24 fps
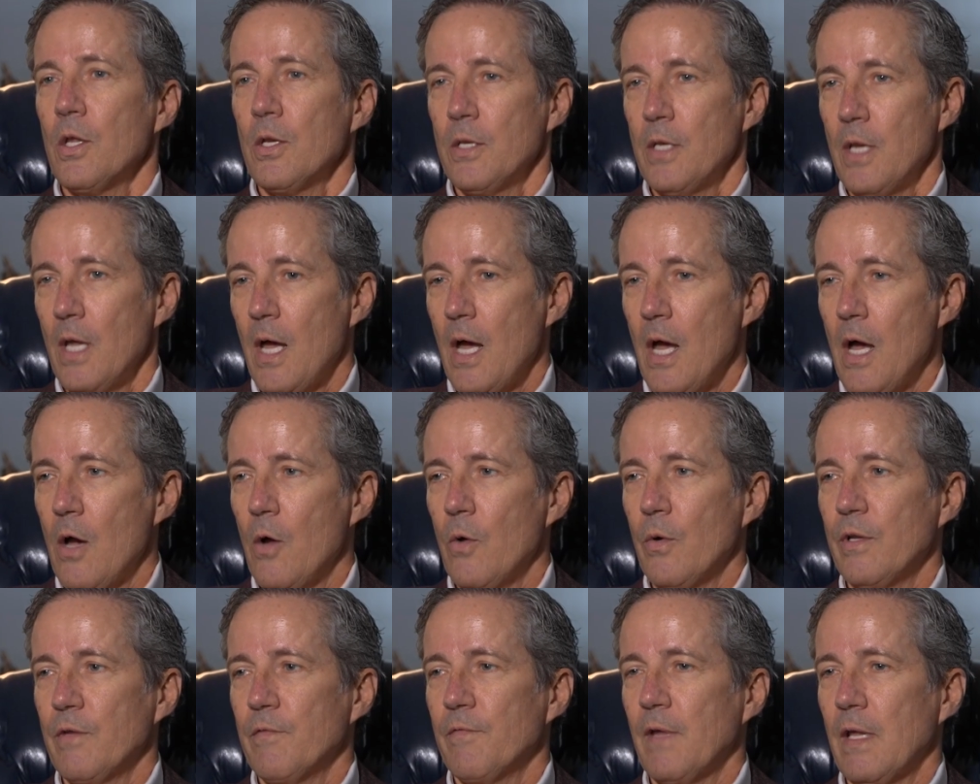
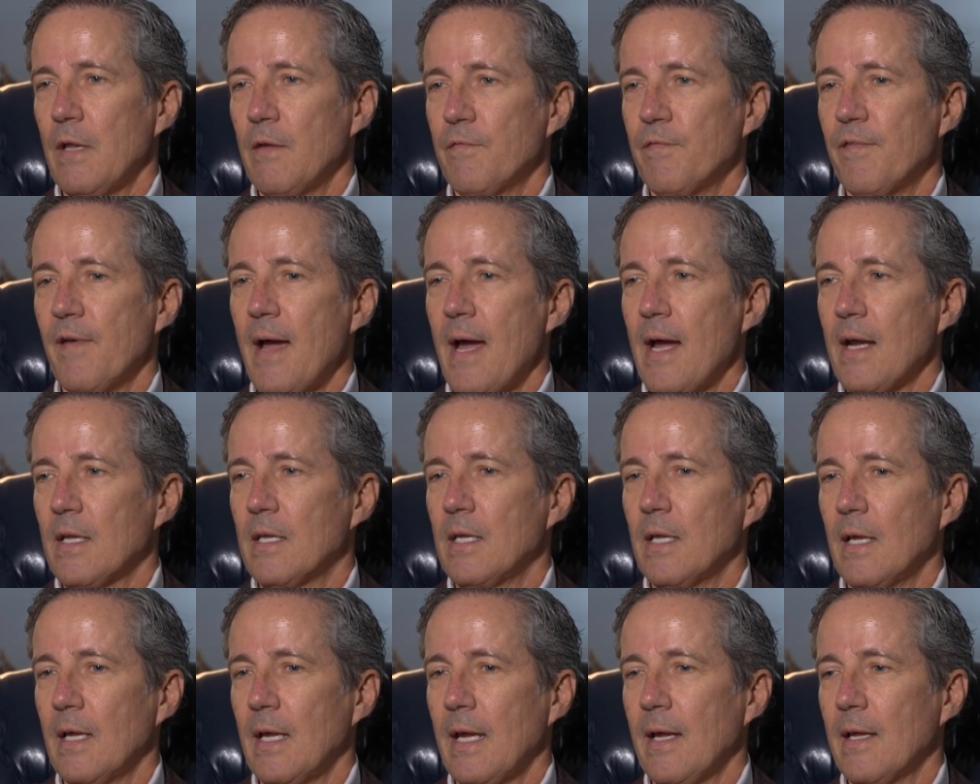No, in
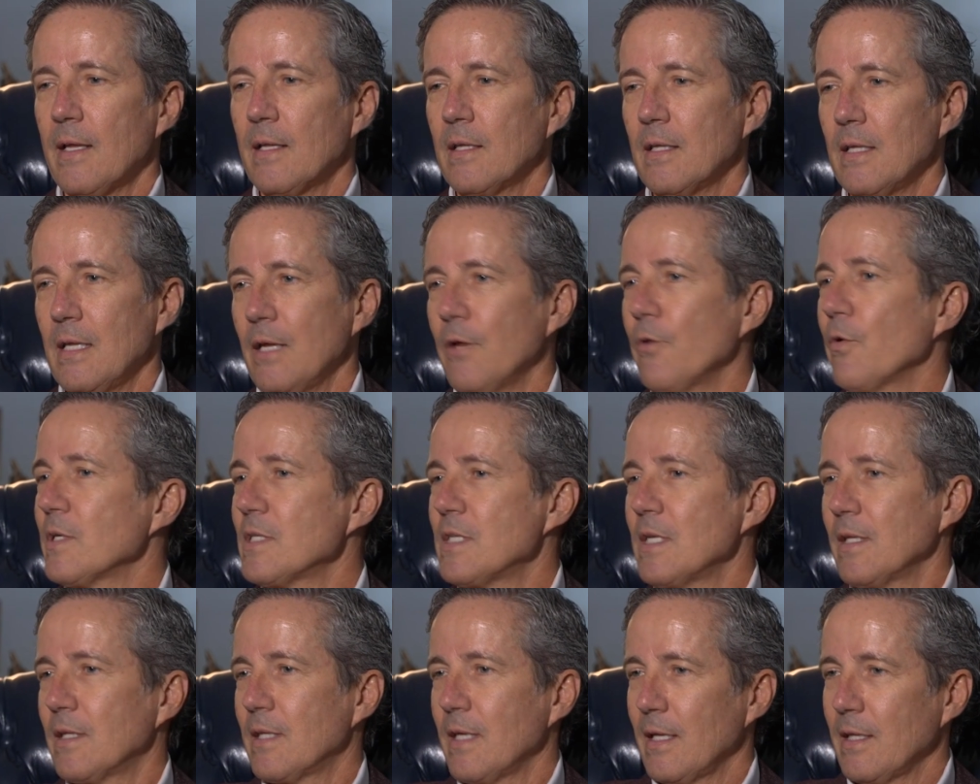fact, and the
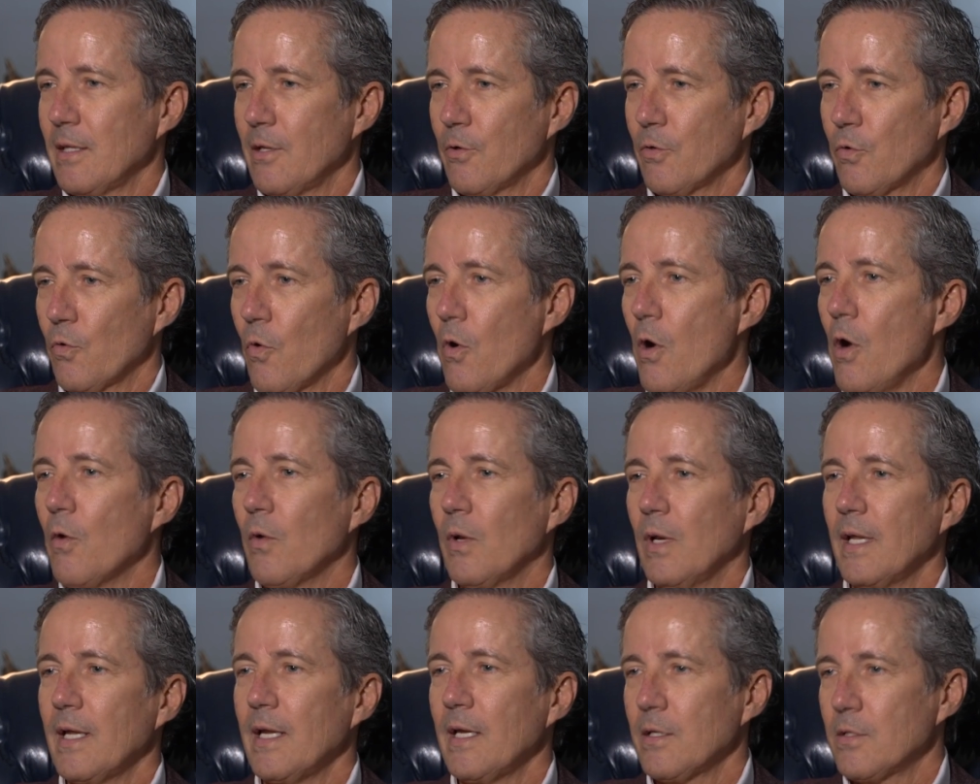interesting thing there, they're all
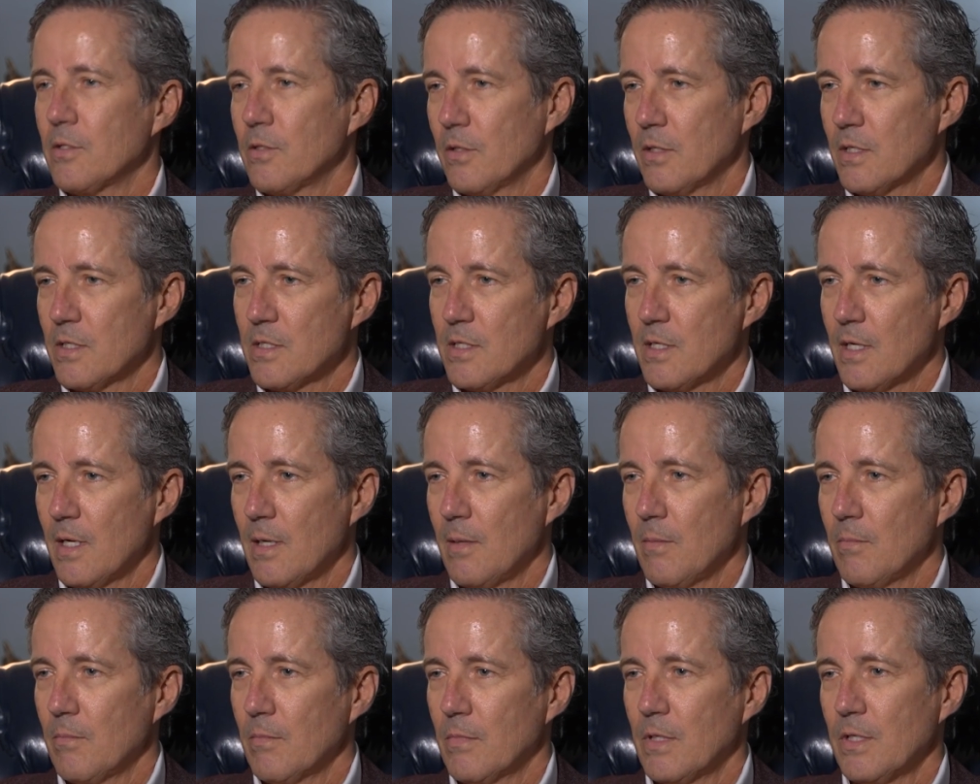linked to the
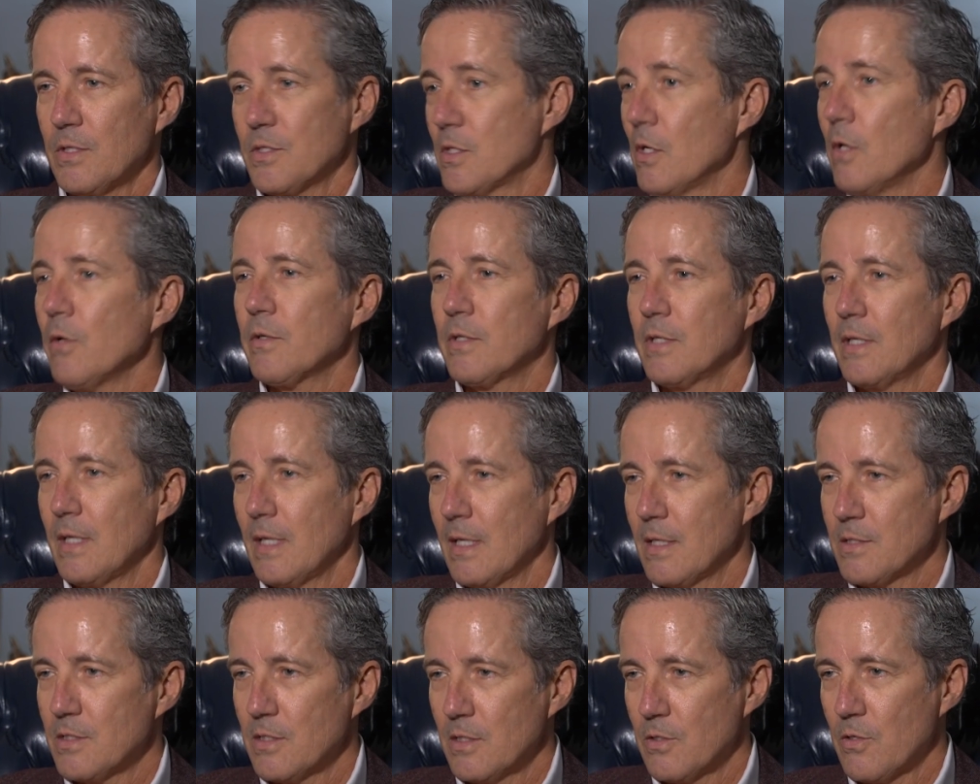same
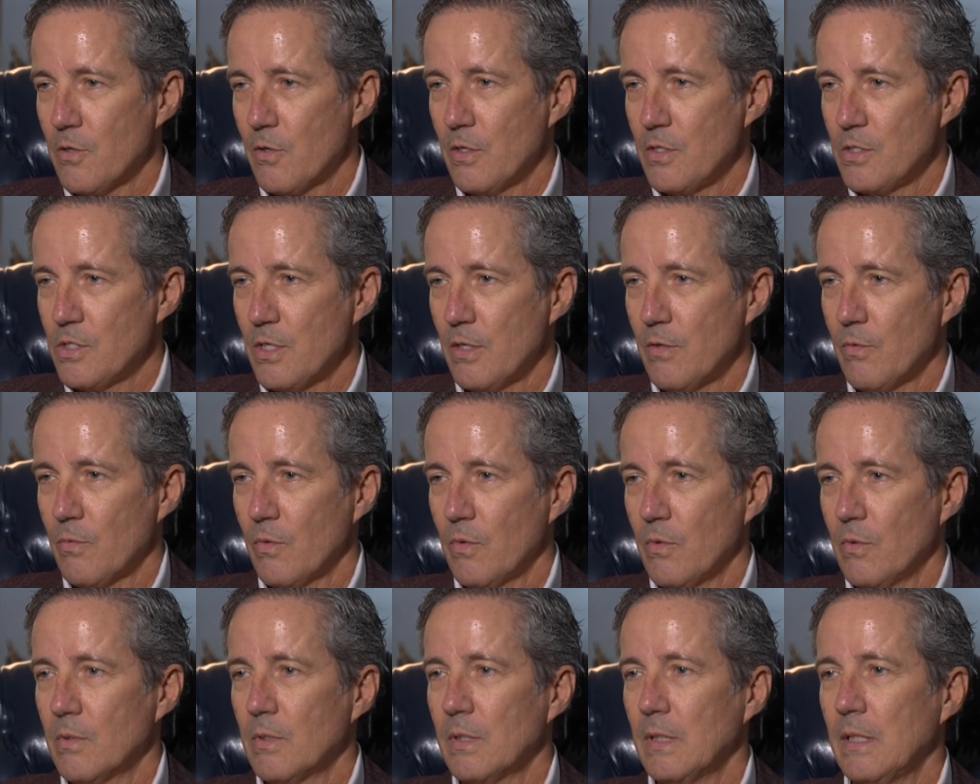consulting as the Attorney
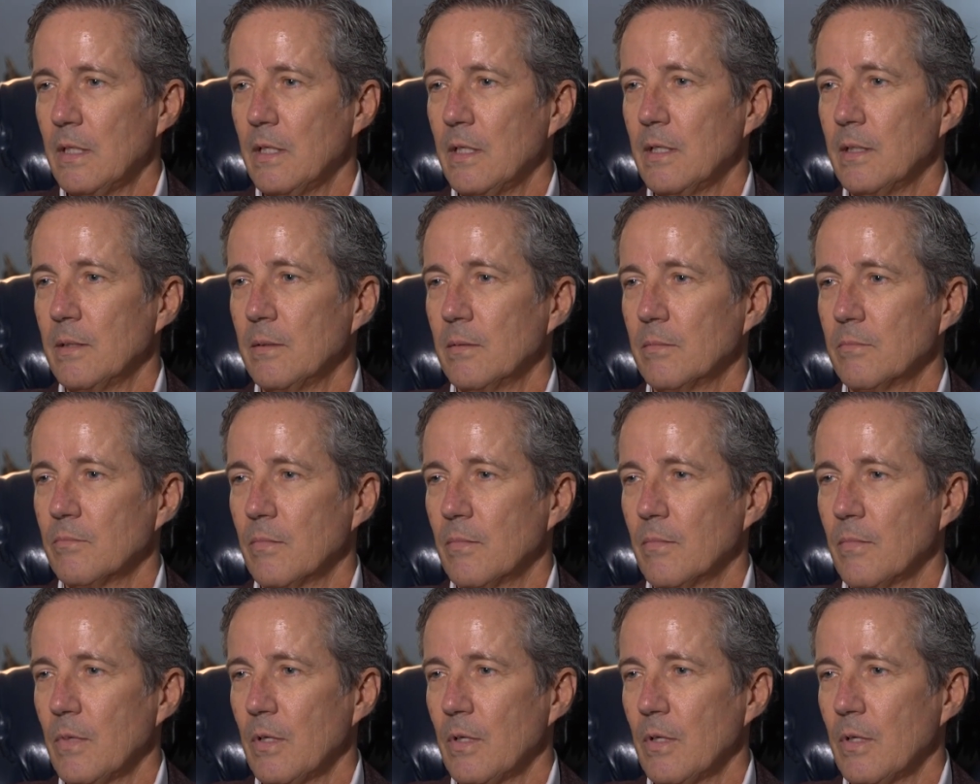General.